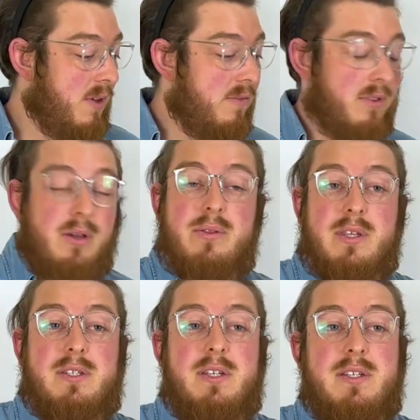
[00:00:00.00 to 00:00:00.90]
even though
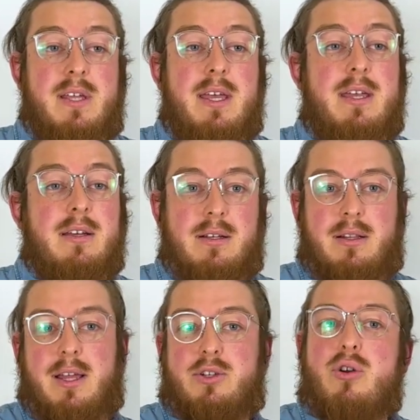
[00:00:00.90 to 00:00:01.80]
this is a
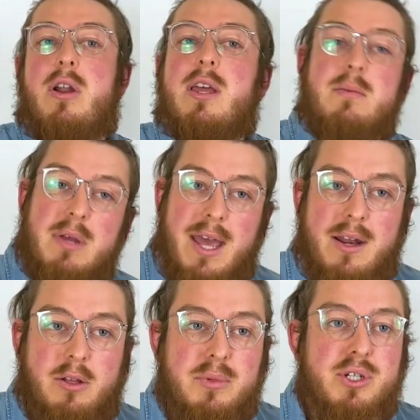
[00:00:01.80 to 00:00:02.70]
electronic and
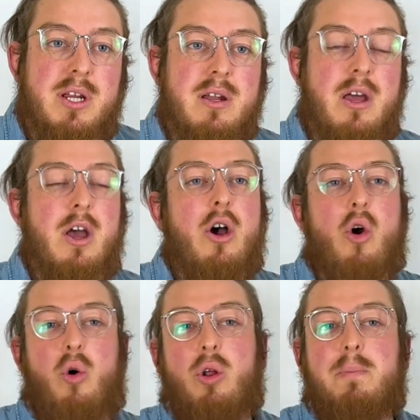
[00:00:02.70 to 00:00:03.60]
mechanical machine,
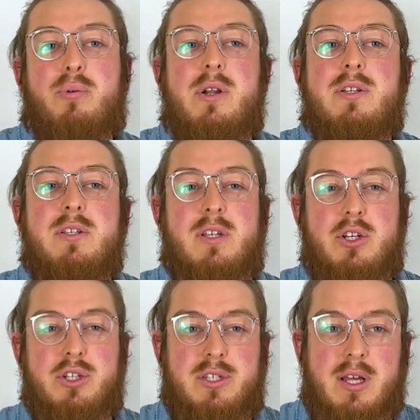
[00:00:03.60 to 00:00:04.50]
all printers
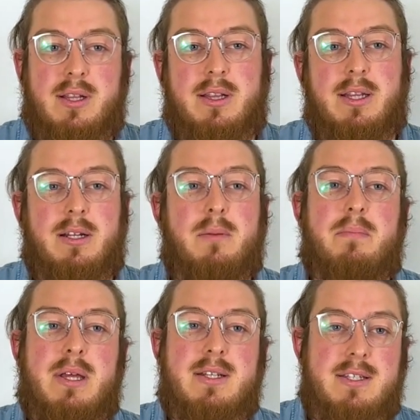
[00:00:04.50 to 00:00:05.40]
are just a little
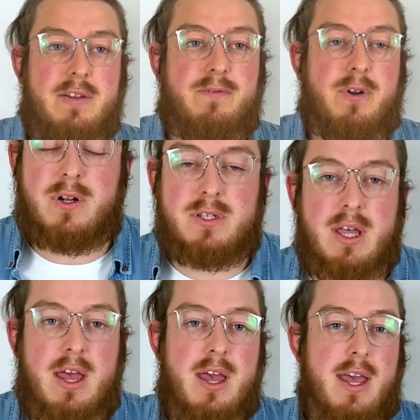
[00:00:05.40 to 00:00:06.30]
bit different.
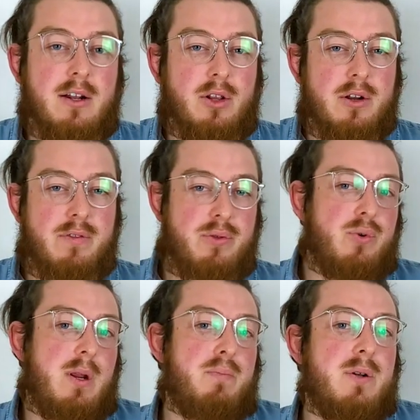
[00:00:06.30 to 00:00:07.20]
In a lot of
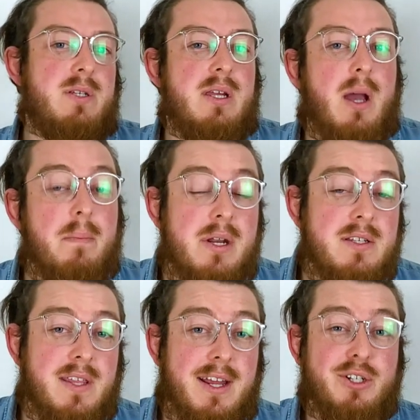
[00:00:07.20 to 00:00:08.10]
3D printing
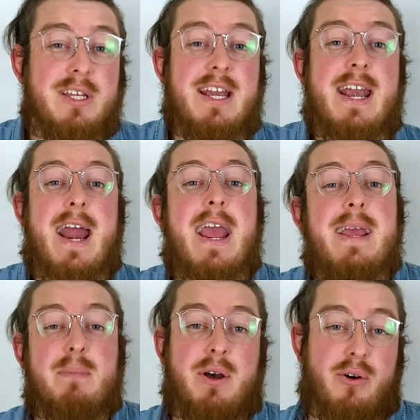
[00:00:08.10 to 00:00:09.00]
companies, they actually
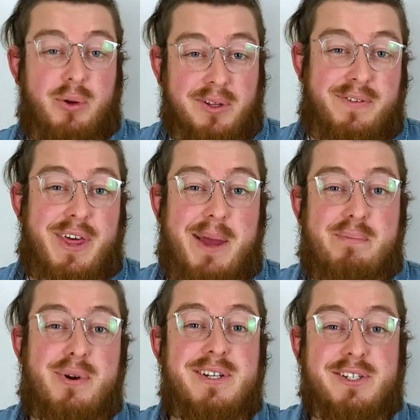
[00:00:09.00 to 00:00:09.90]
name all of their
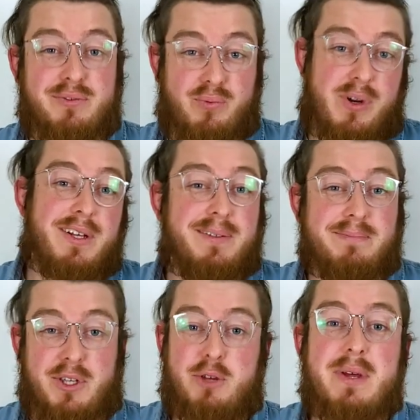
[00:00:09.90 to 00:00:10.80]
printers real
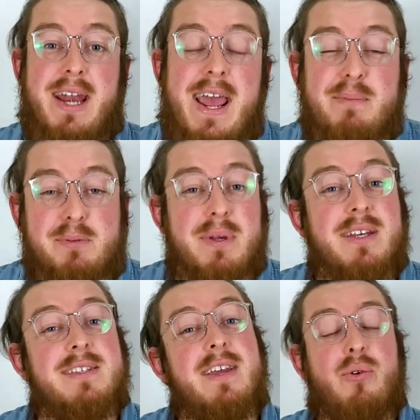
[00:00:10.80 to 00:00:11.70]
human names
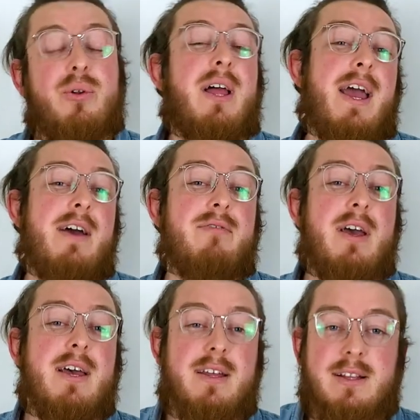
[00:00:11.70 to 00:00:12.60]
because they all have
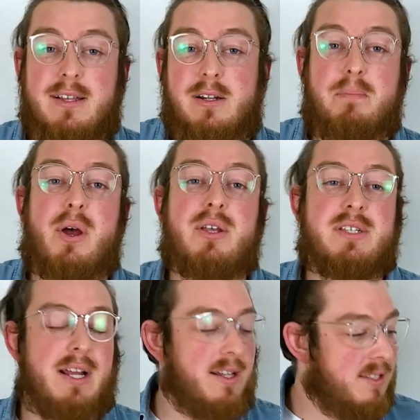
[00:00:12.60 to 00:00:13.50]
little
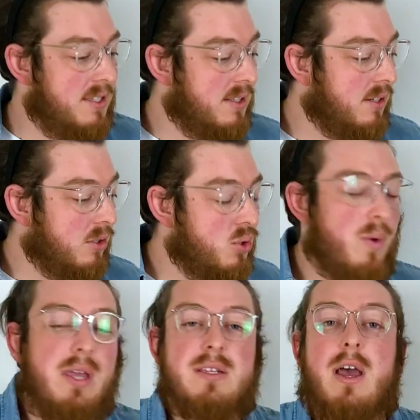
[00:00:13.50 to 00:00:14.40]
personalities, little
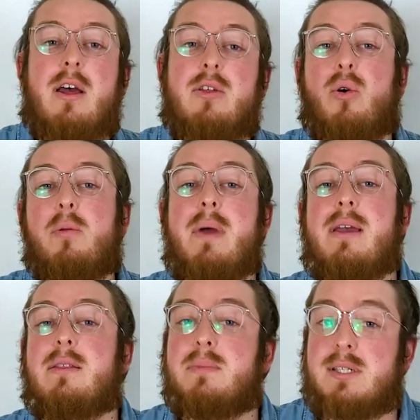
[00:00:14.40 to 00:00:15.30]
tweaks that all
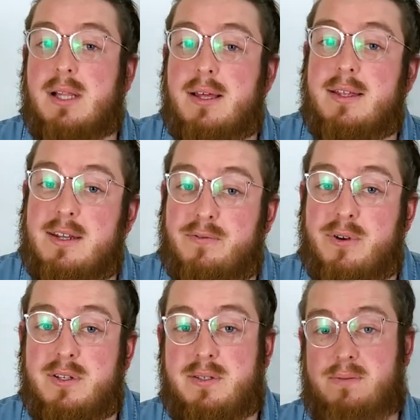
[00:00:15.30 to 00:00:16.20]
make them slightly
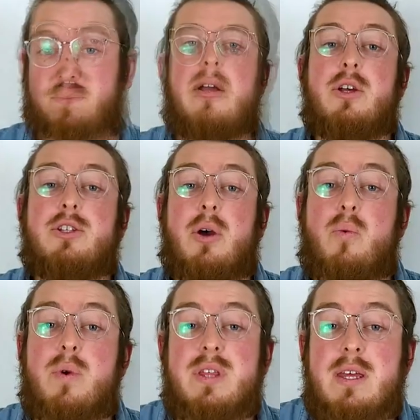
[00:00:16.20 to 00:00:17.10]
different. So
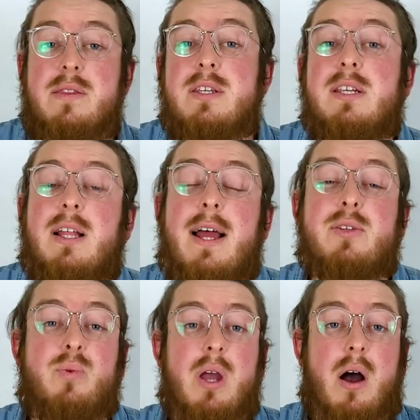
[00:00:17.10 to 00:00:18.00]
within this
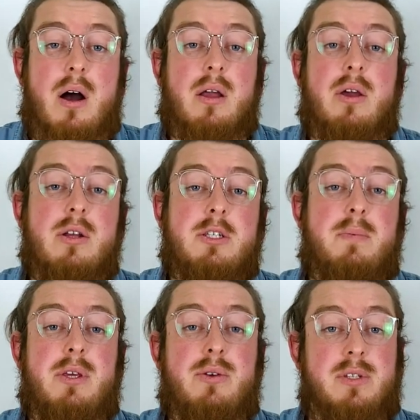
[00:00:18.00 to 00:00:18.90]
class, we are going to
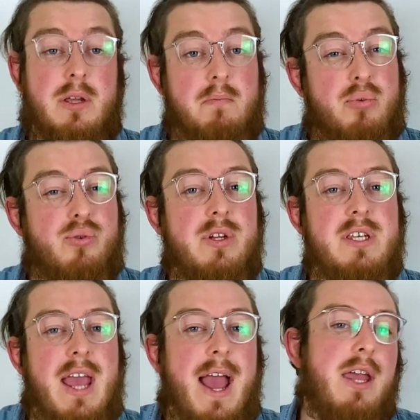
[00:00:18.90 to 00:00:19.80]
be using
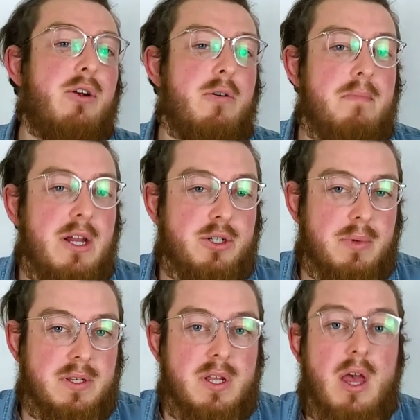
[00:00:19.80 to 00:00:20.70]
pretty accurate
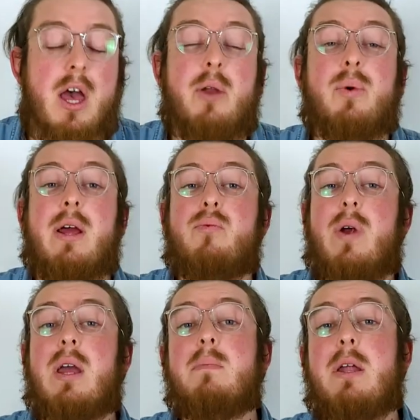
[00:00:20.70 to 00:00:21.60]
measurements. And what I
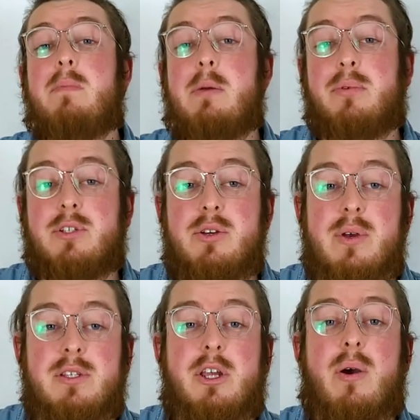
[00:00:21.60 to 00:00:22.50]
recommend people do
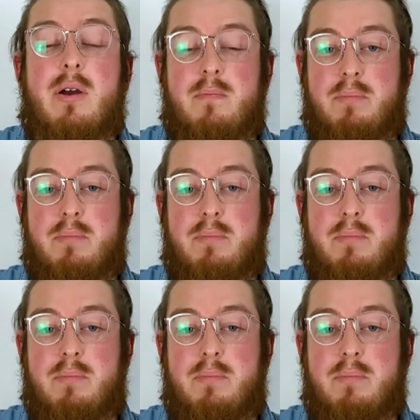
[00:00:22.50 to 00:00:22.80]
is go out and